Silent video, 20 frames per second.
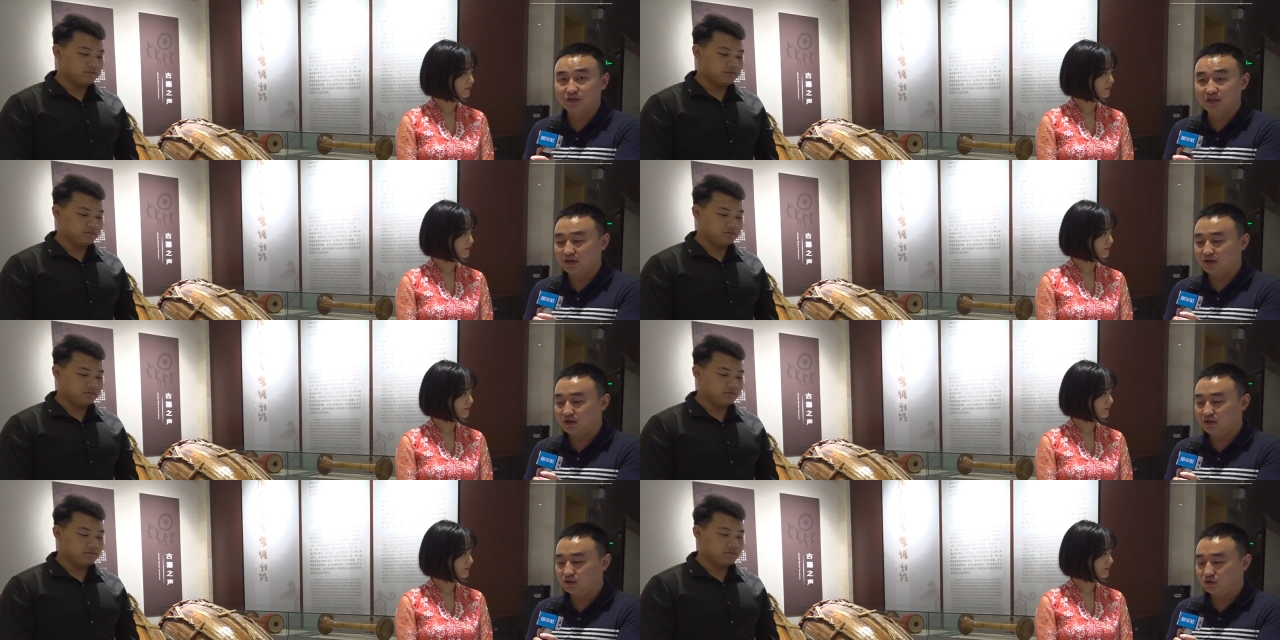
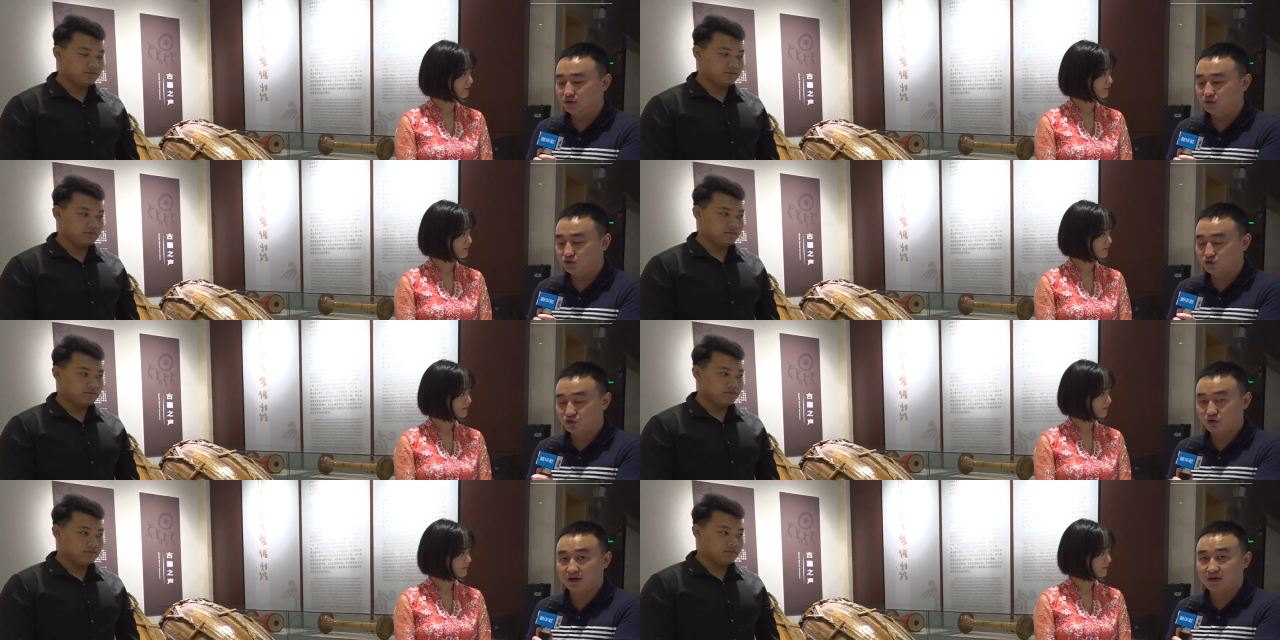Speaker 1: the
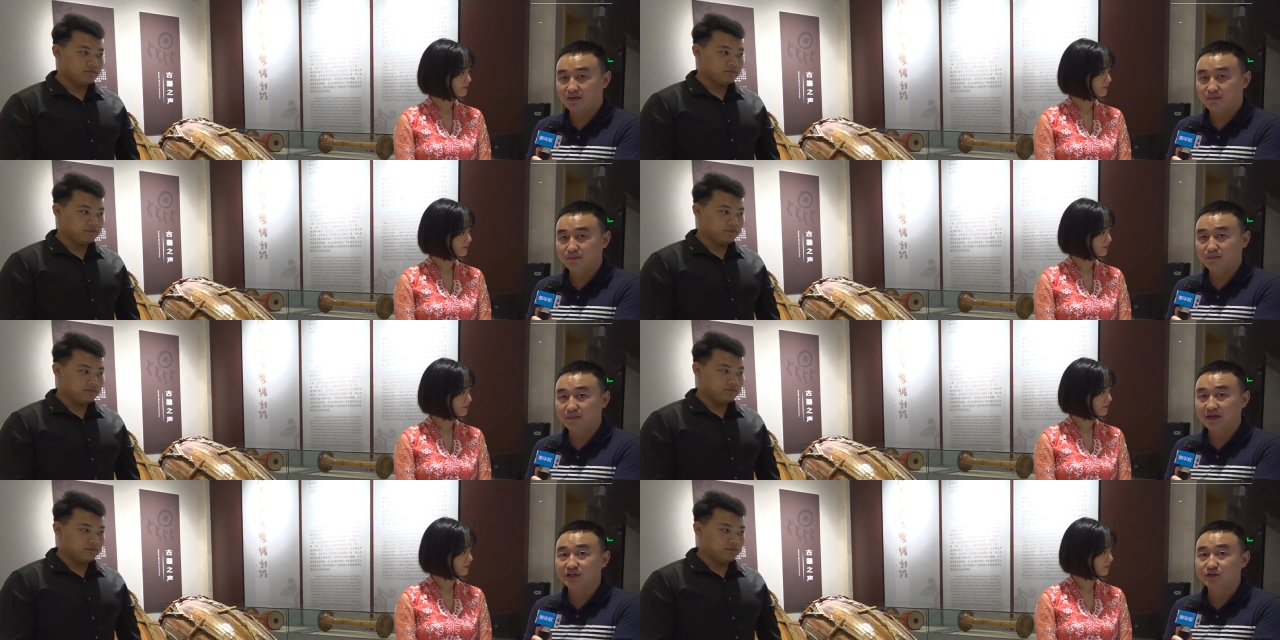drum
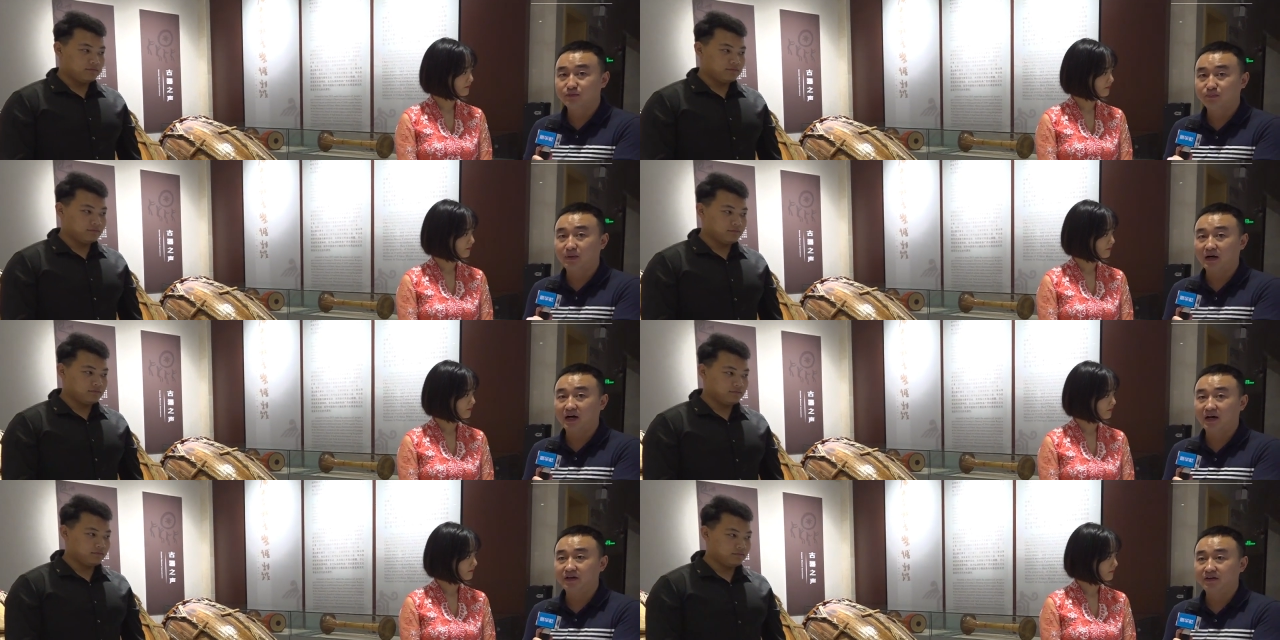made
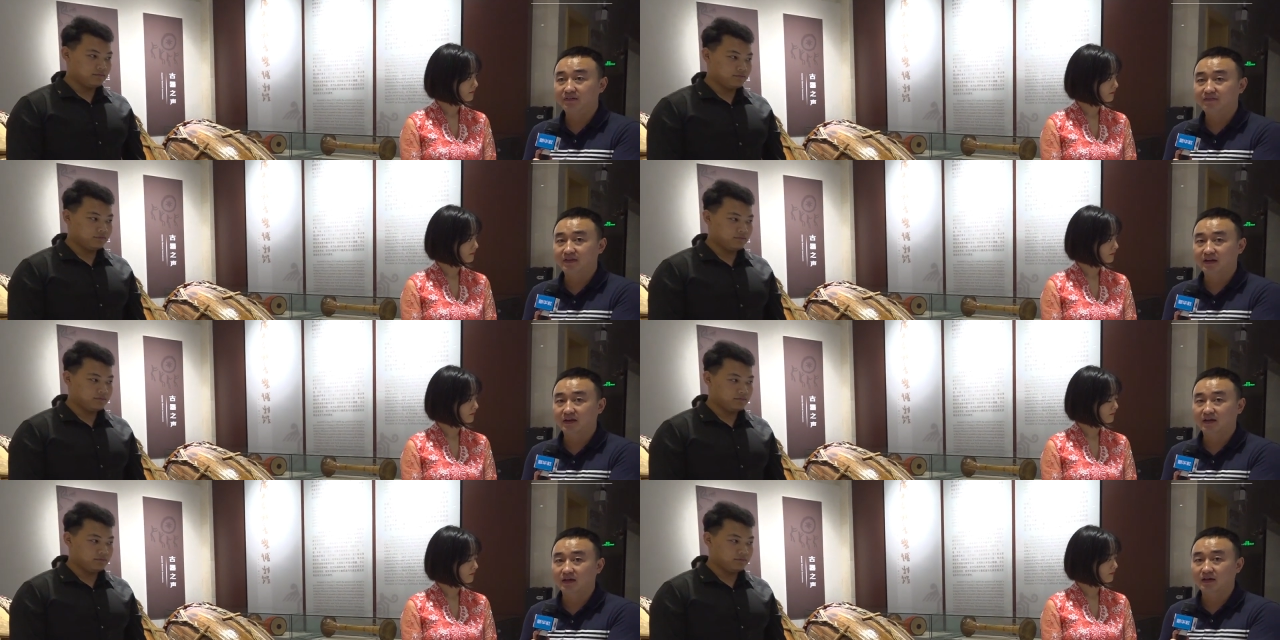by
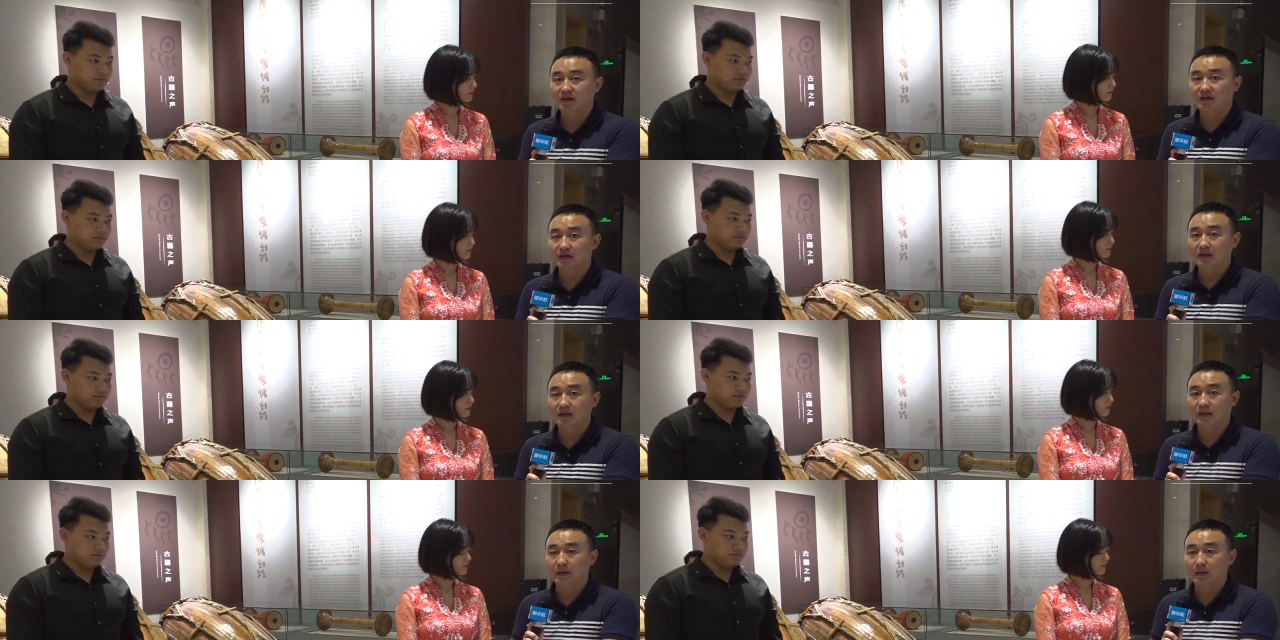
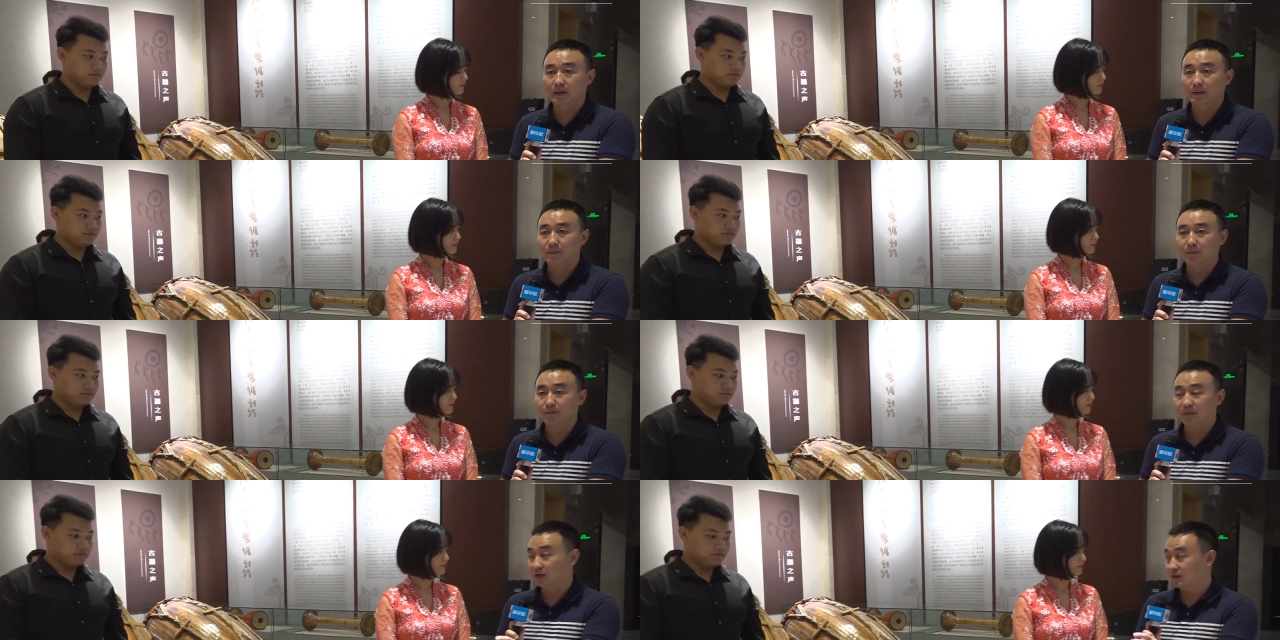the uh,
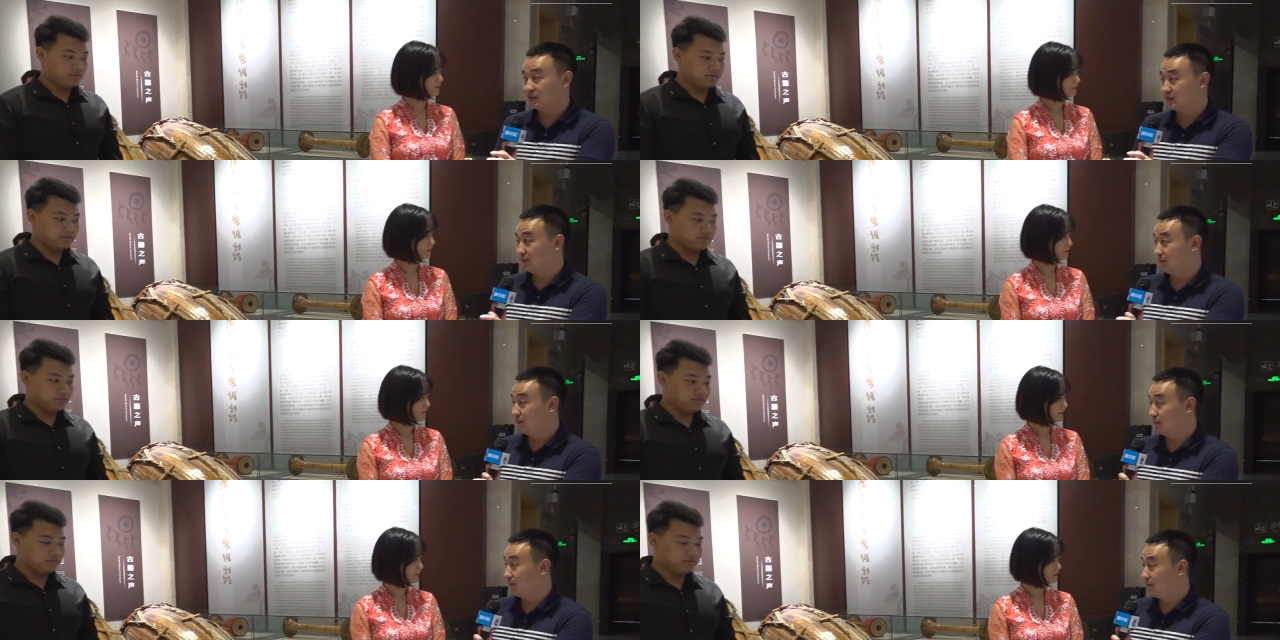
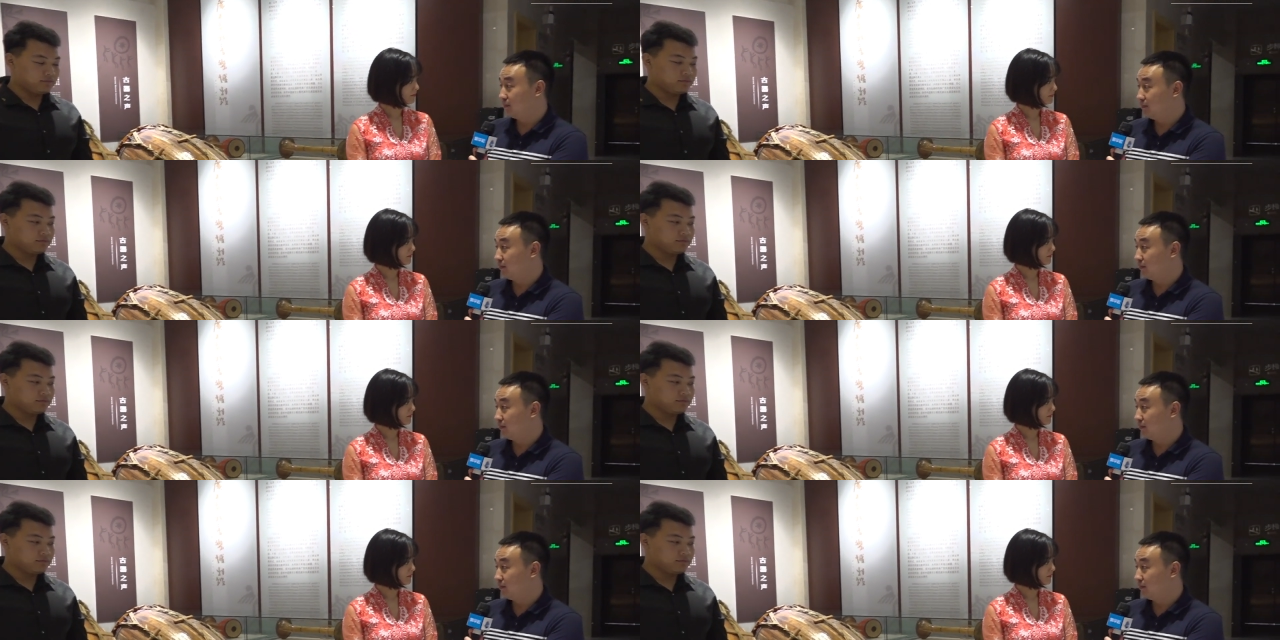mutton